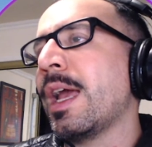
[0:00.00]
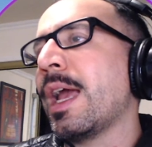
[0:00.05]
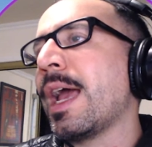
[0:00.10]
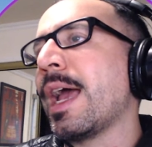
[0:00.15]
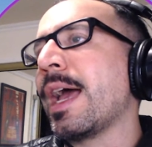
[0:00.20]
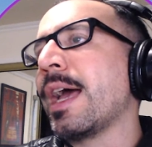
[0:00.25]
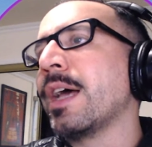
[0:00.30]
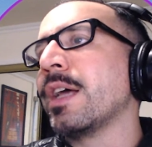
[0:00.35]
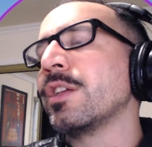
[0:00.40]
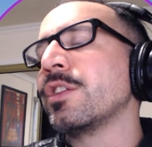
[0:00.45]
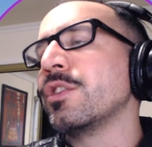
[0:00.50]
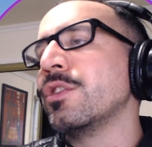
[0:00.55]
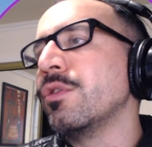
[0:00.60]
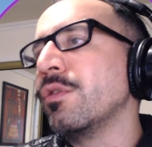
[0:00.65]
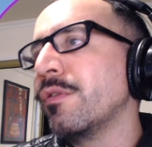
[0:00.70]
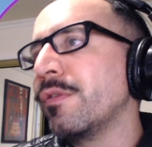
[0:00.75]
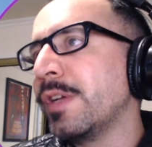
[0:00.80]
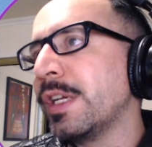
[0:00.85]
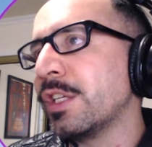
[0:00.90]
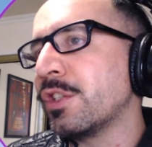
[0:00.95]
has
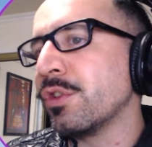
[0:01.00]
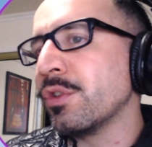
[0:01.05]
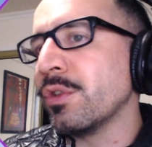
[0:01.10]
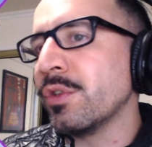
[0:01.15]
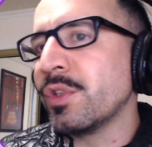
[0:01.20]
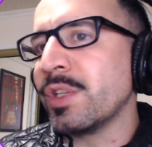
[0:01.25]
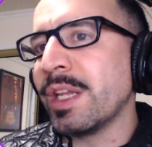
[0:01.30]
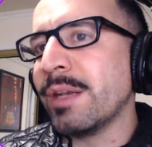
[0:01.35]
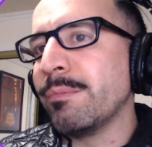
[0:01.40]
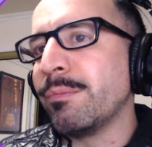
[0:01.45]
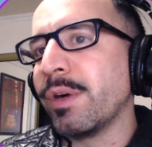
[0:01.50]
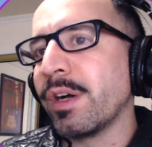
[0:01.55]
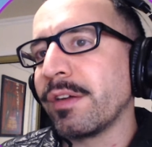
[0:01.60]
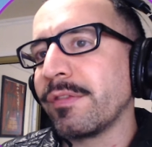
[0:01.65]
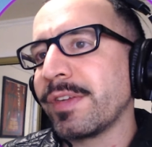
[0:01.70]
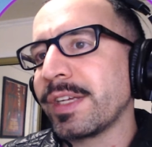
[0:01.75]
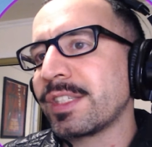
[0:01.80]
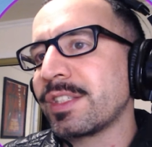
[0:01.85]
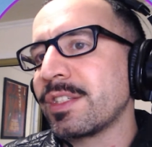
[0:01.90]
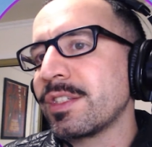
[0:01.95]
new features and
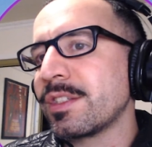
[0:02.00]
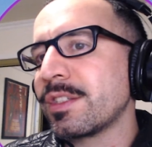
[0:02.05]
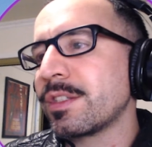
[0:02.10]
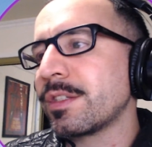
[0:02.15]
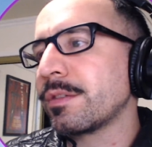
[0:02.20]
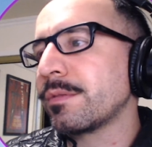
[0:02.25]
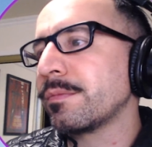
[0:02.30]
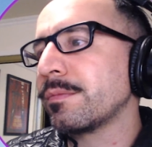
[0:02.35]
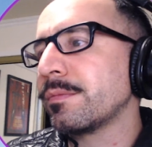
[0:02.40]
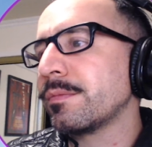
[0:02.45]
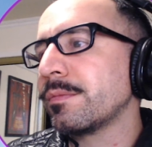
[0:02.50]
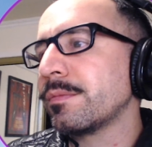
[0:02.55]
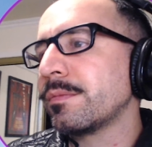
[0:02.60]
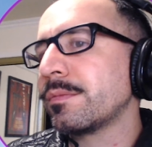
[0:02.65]
bug fixes.